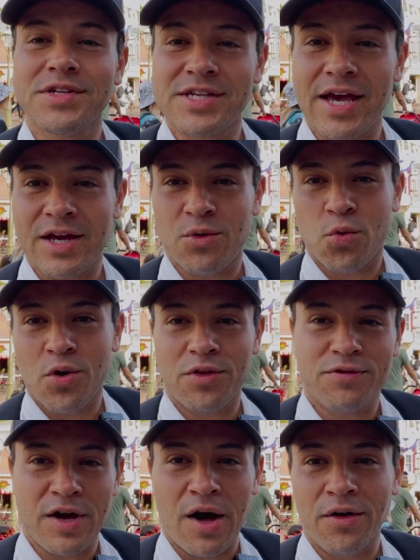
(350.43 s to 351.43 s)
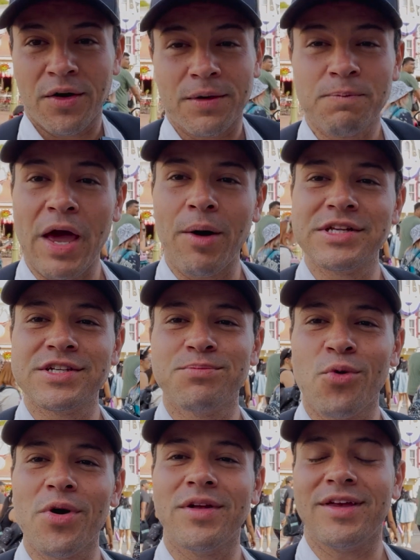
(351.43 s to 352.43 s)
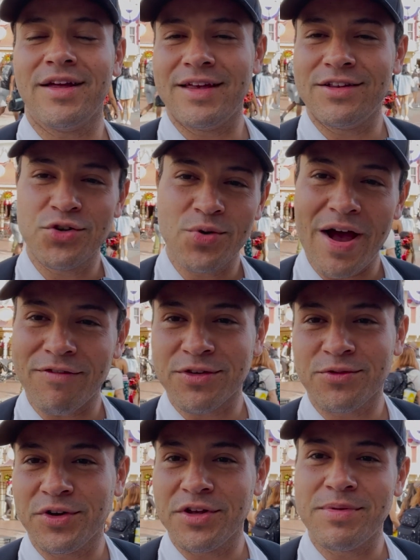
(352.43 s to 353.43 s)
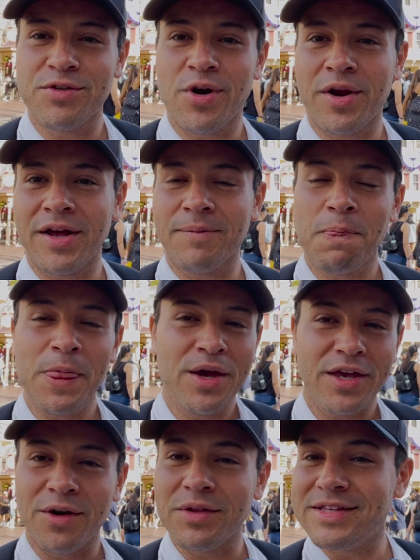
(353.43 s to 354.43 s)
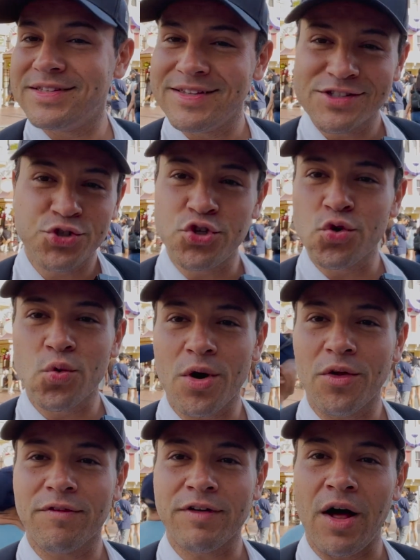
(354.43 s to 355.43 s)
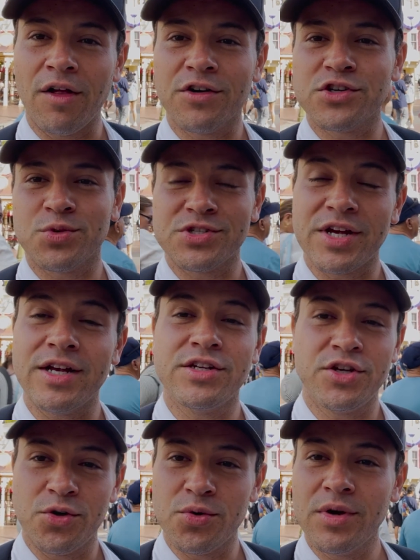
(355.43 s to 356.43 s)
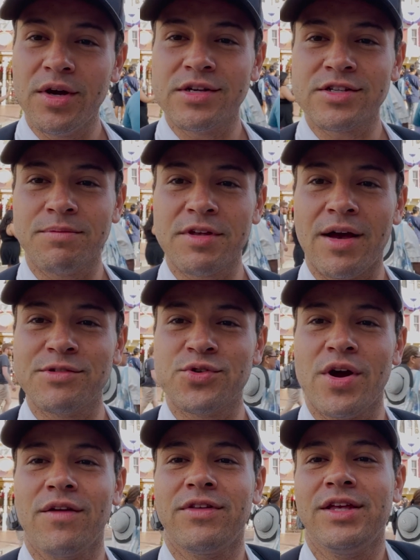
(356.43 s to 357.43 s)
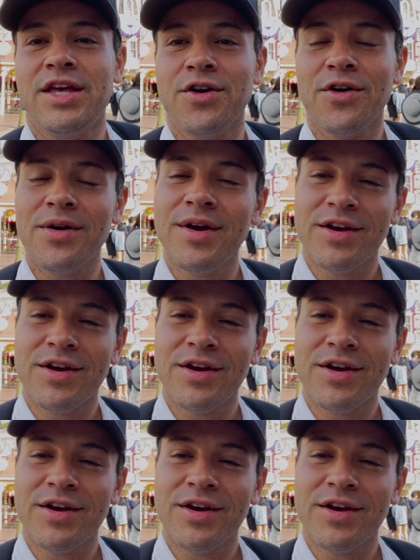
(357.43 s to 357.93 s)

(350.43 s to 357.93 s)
second World of Color. Now, it's important that they do have to really be running, 2 World of Colors, which they do sometimes throughout the year.